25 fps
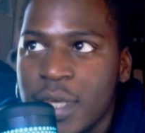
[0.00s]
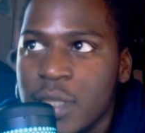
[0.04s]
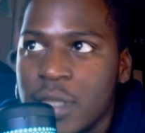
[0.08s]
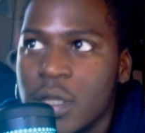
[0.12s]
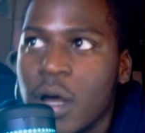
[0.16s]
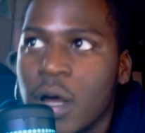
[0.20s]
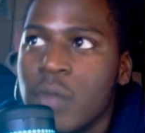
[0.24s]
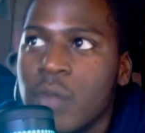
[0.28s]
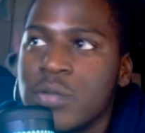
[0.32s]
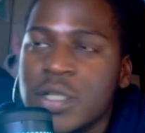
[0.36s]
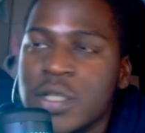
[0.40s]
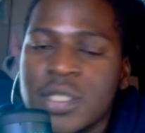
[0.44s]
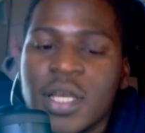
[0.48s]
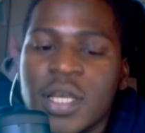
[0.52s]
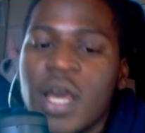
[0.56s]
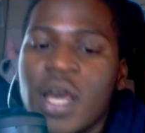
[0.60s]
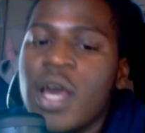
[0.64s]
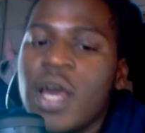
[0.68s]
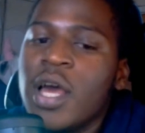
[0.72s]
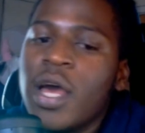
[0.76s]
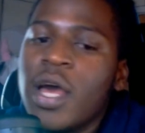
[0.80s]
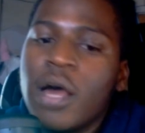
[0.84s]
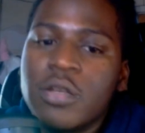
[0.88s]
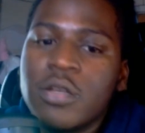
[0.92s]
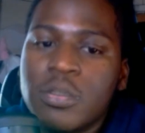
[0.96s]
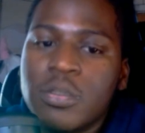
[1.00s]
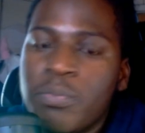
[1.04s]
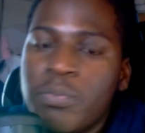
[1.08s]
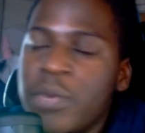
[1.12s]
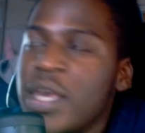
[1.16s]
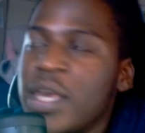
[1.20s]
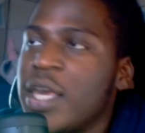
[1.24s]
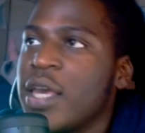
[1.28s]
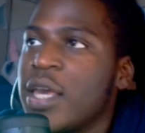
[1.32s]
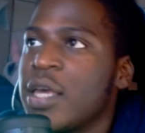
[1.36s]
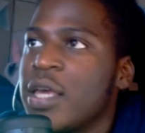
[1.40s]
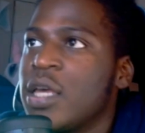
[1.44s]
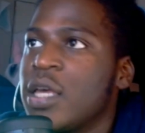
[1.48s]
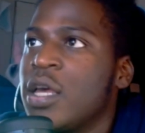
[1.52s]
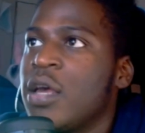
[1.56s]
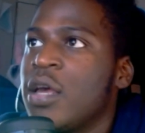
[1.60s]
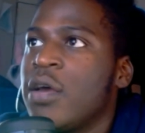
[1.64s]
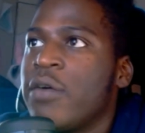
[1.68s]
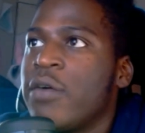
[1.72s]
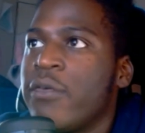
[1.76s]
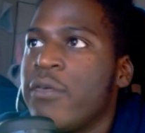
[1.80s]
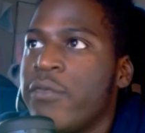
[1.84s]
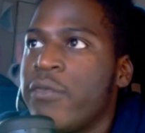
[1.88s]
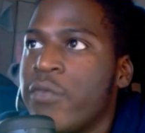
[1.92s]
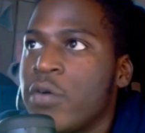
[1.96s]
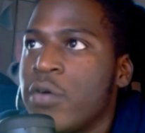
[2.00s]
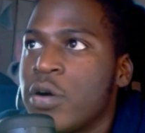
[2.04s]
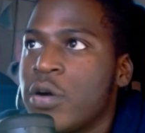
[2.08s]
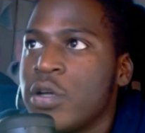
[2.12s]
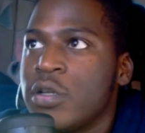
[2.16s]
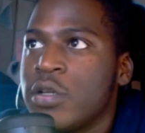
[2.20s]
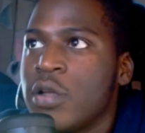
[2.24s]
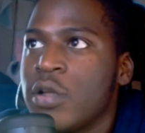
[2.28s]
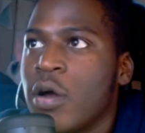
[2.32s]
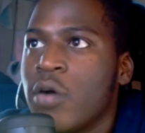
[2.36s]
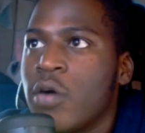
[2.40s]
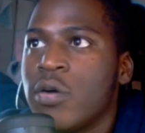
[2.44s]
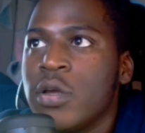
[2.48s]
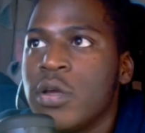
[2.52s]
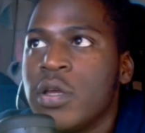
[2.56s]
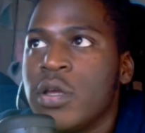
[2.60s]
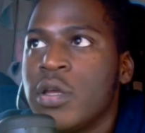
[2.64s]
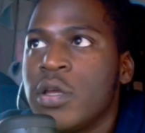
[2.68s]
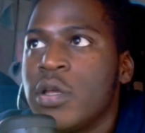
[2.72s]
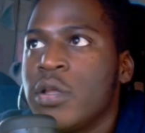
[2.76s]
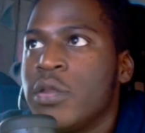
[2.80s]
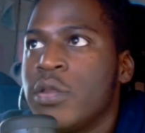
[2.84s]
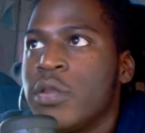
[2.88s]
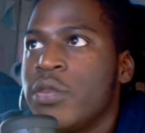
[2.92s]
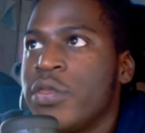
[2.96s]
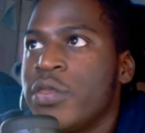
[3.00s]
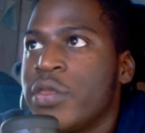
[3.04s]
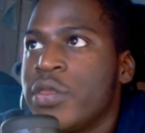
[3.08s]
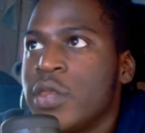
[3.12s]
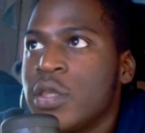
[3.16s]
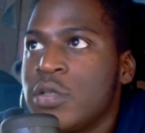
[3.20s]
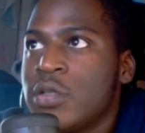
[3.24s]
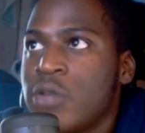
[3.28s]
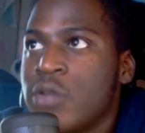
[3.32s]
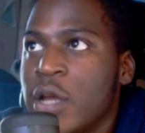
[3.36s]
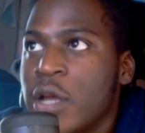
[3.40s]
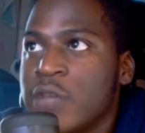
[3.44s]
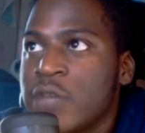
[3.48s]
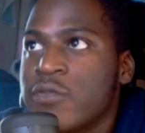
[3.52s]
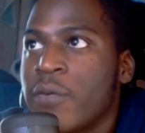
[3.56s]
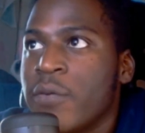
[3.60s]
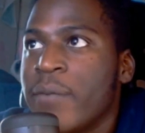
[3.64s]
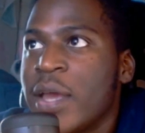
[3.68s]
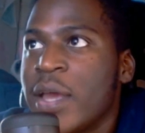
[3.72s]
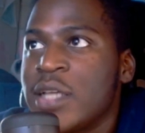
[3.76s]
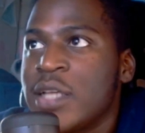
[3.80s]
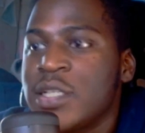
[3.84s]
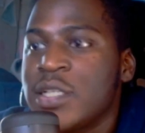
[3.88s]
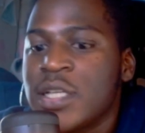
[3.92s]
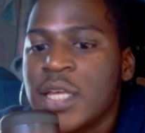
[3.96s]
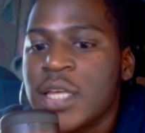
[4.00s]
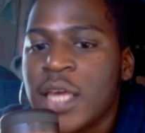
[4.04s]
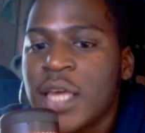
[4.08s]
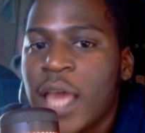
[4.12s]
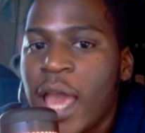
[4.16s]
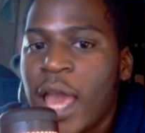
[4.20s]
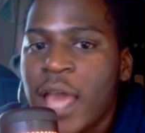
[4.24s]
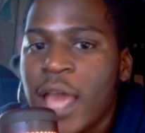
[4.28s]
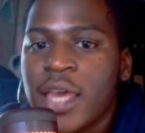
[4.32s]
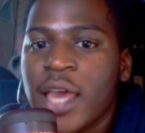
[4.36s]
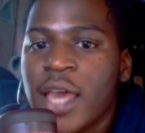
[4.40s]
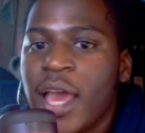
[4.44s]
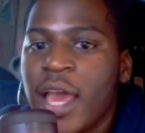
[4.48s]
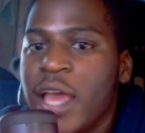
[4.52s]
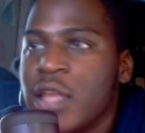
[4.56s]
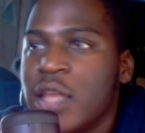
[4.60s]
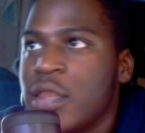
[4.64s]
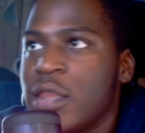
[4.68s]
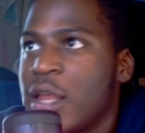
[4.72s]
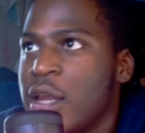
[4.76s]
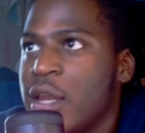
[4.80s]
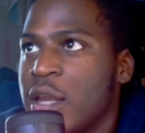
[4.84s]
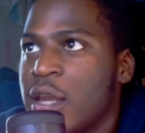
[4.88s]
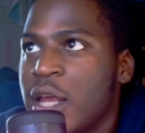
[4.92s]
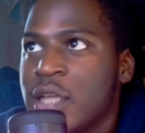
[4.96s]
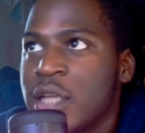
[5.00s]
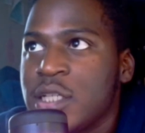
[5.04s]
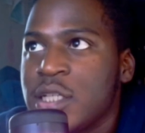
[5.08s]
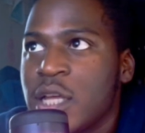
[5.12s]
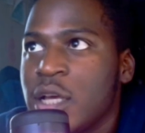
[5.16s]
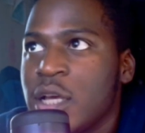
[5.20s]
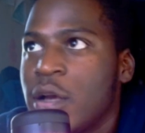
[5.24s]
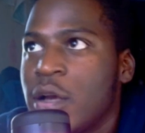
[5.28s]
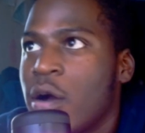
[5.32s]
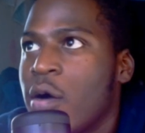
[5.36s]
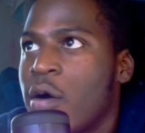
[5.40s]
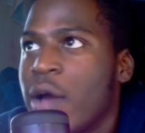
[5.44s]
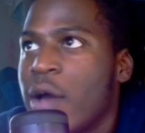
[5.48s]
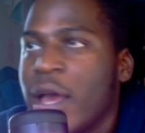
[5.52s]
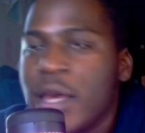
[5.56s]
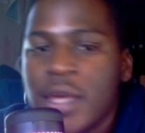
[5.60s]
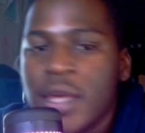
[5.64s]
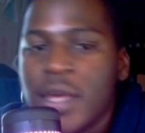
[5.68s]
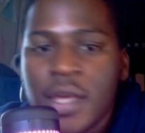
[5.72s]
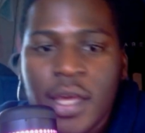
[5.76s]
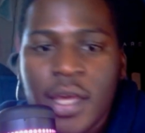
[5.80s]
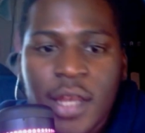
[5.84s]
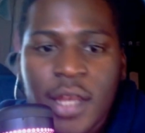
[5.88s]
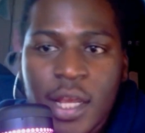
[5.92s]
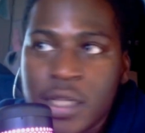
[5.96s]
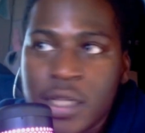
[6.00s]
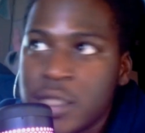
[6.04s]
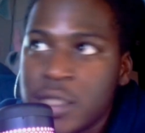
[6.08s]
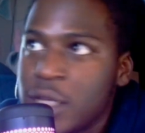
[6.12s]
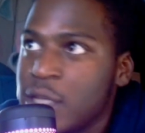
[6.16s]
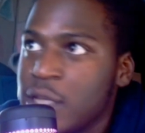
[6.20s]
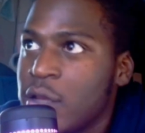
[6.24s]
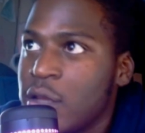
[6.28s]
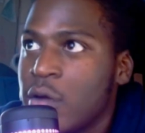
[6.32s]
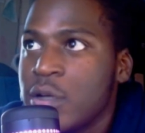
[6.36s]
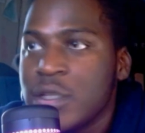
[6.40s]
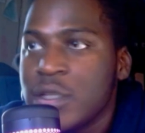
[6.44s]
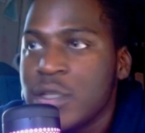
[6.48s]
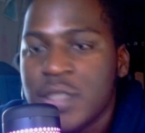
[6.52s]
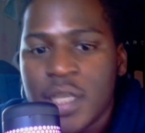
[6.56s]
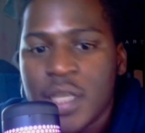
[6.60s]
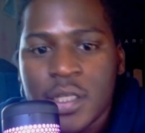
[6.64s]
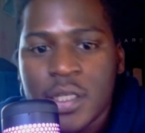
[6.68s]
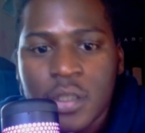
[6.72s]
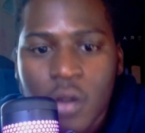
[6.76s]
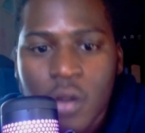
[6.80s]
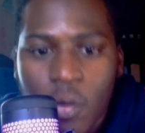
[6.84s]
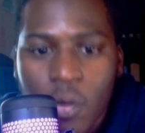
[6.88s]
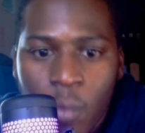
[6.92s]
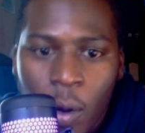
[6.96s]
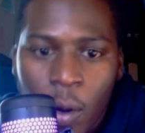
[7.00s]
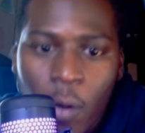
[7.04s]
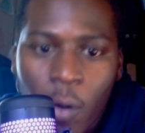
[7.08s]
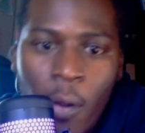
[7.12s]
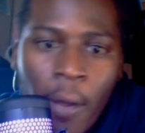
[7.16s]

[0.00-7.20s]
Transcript: I'm just speaking for, you know, transformation, aka letting that shit go, aka that shit don't exist no more.